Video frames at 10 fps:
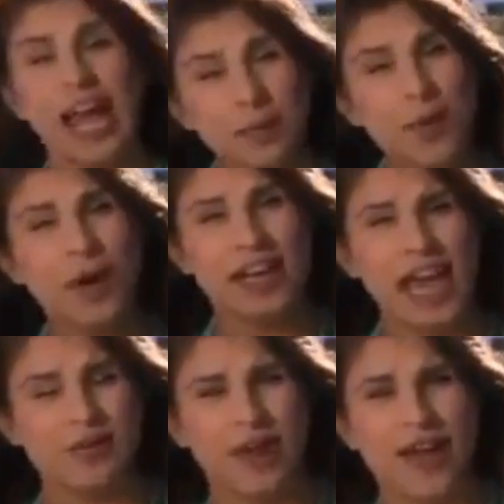eight point
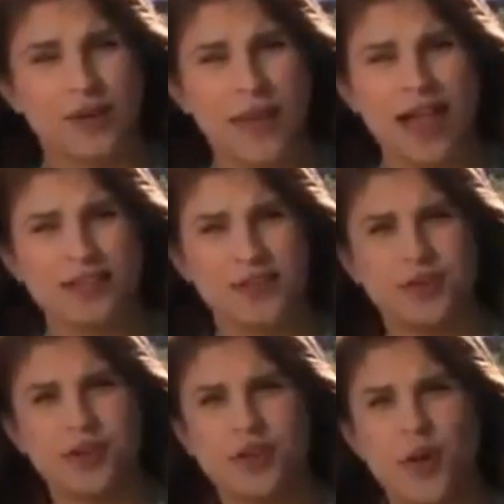eight rather
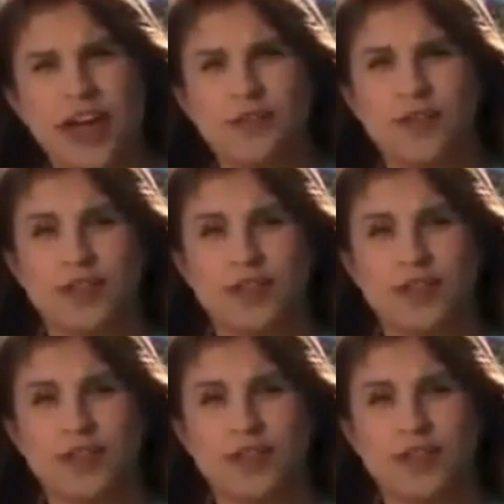magnitude earthquake for